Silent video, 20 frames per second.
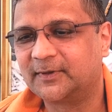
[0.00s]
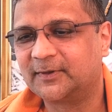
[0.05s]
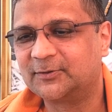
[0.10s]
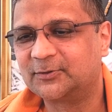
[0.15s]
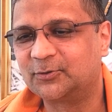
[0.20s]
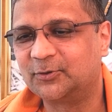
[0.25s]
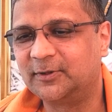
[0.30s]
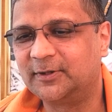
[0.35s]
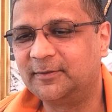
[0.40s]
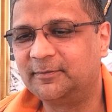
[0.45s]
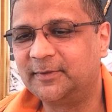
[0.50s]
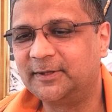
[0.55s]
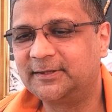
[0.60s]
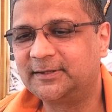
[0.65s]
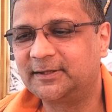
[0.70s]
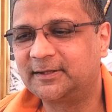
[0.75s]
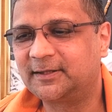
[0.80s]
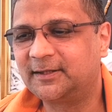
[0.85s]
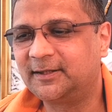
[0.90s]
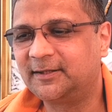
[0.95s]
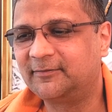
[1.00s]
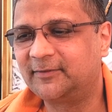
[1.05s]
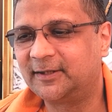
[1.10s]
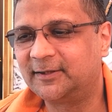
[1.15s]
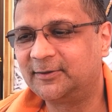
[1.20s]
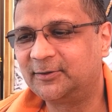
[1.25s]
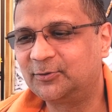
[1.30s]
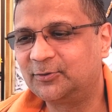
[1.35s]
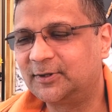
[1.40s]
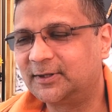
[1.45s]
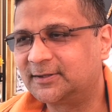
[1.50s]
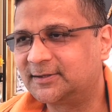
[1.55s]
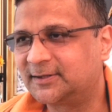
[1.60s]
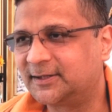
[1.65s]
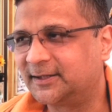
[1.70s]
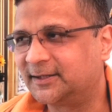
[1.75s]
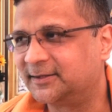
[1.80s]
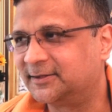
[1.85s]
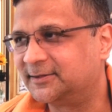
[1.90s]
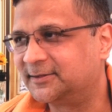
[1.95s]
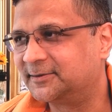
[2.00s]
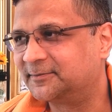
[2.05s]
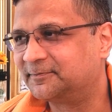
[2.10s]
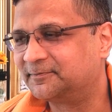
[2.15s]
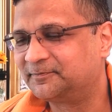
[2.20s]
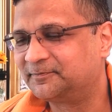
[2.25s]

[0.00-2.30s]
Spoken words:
So he immediately went to the sage.